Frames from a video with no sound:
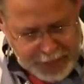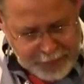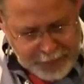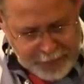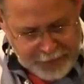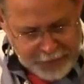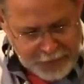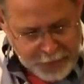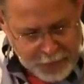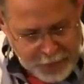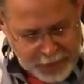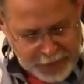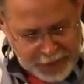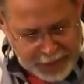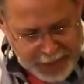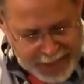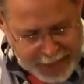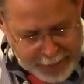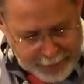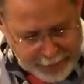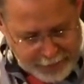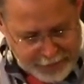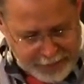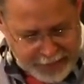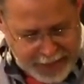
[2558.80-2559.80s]
before the
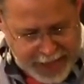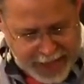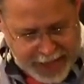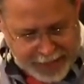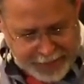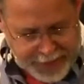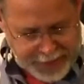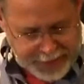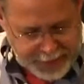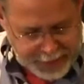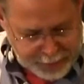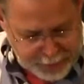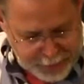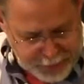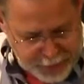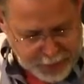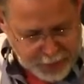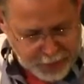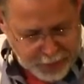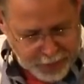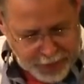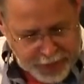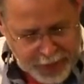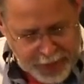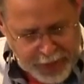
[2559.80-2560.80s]
lamp of God, that's the
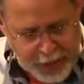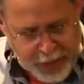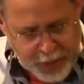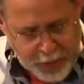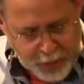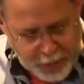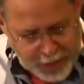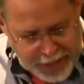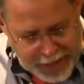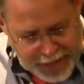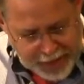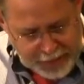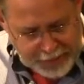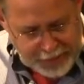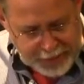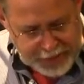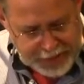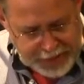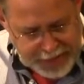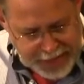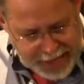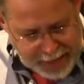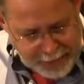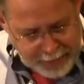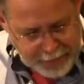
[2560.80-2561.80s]
menorah, went out in the
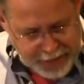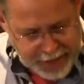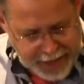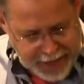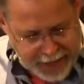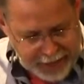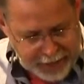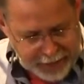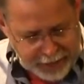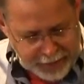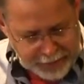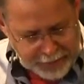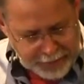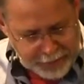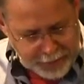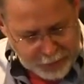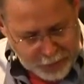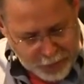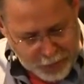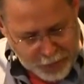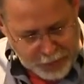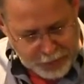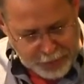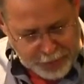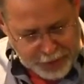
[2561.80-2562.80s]
tabernacle of the
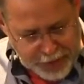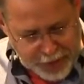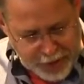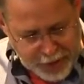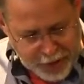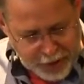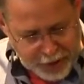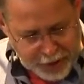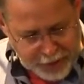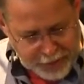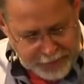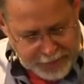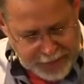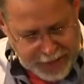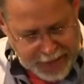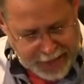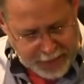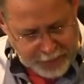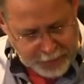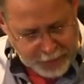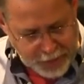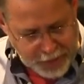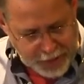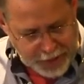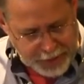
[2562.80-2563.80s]
Lord where the ark of
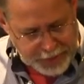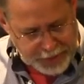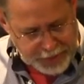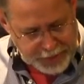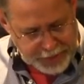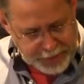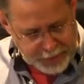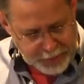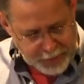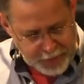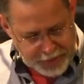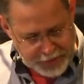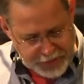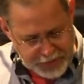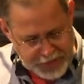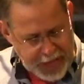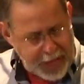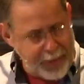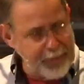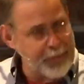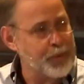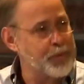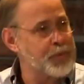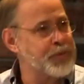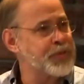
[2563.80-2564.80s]
God was, and while
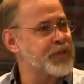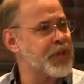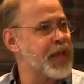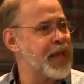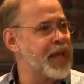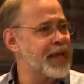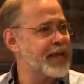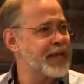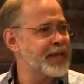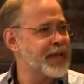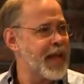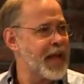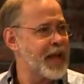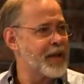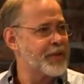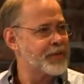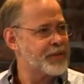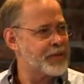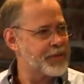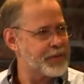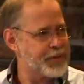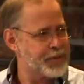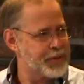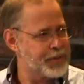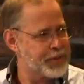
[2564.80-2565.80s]
Samuel was lying down,
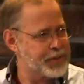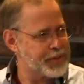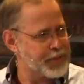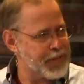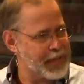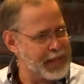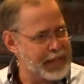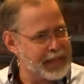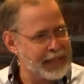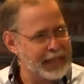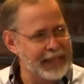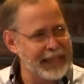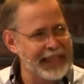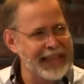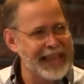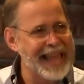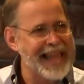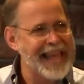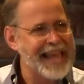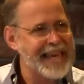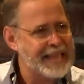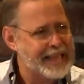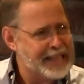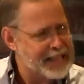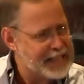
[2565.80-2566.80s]
so this is like
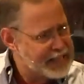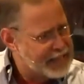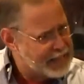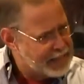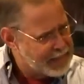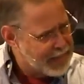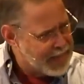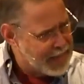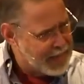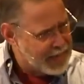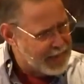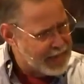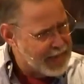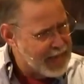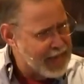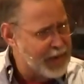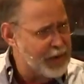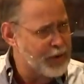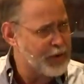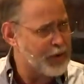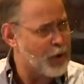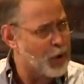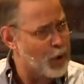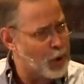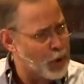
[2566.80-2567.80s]
late at
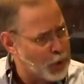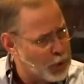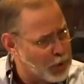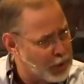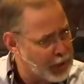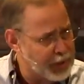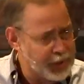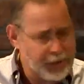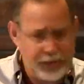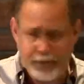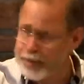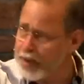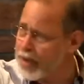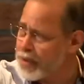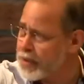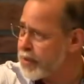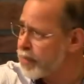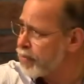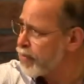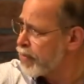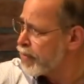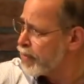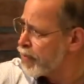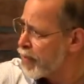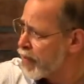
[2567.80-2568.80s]
night or early, as
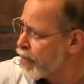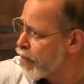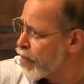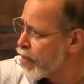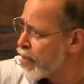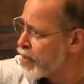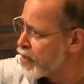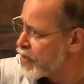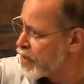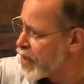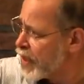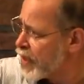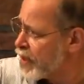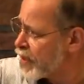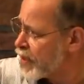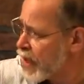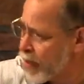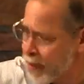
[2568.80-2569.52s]
before the sun's